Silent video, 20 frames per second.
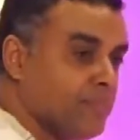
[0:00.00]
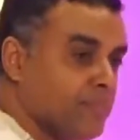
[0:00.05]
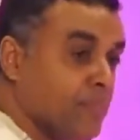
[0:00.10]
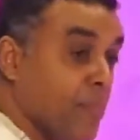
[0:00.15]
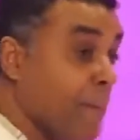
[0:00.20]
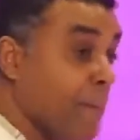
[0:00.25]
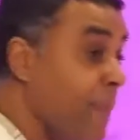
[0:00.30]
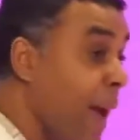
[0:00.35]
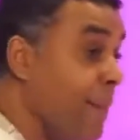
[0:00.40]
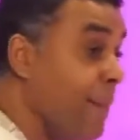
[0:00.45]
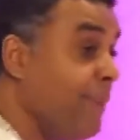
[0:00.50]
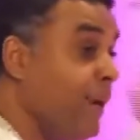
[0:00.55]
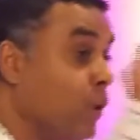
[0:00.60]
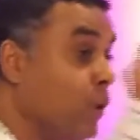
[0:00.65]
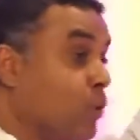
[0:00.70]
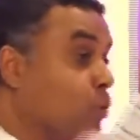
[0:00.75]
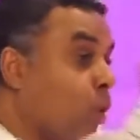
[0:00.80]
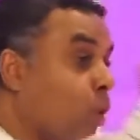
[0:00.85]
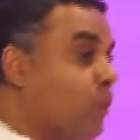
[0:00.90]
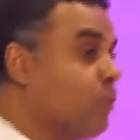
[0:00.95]
Maybe
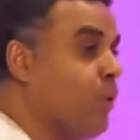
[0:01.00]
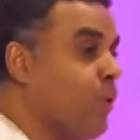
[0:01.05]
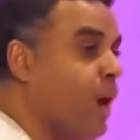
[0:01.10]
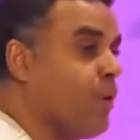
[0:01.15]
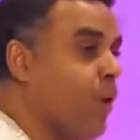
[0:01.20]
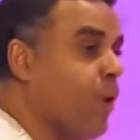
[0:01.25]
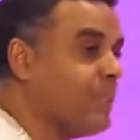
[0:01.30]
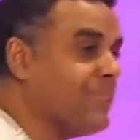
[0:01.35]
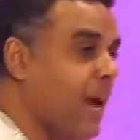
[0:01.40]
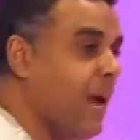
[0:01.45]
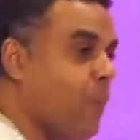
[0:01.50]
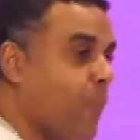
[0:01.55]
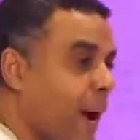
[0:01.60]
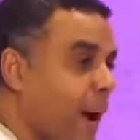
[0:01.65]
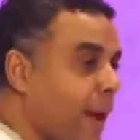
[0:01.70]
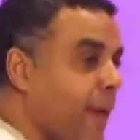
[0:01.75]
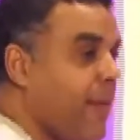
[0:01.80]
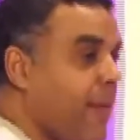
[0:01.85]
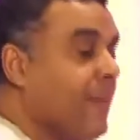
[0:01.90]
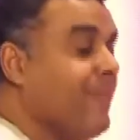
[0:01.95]
you don't, you are not
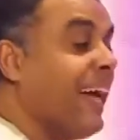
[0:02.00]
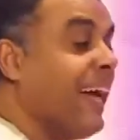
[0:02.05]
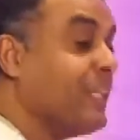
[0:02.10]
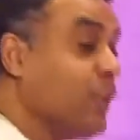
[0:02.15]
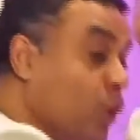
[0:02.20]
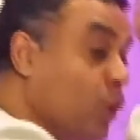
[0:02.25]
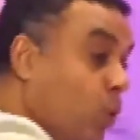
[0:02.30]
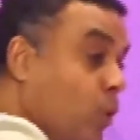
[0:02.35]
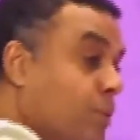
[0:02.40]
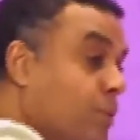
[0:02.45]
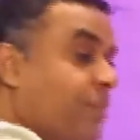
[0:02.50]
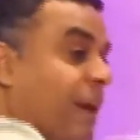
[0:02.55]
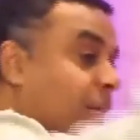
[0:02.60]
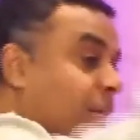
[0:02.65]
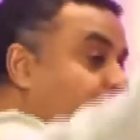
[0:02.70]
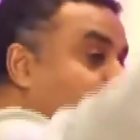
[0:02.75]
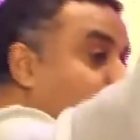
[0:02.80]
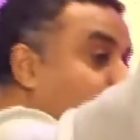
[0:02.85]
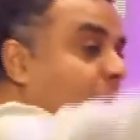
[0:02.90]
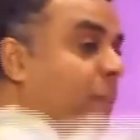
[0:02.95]
aware that good
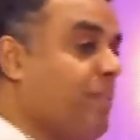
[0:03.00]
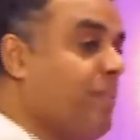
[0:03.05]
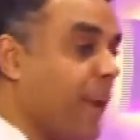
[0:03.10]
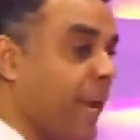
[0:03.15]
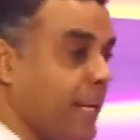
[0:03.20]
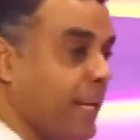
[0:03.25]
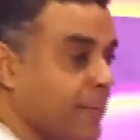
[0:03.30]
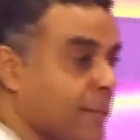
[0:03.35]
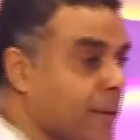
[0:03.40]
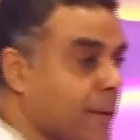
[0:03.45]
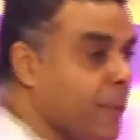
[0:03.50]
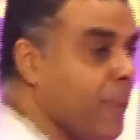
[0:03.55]
must be repaid.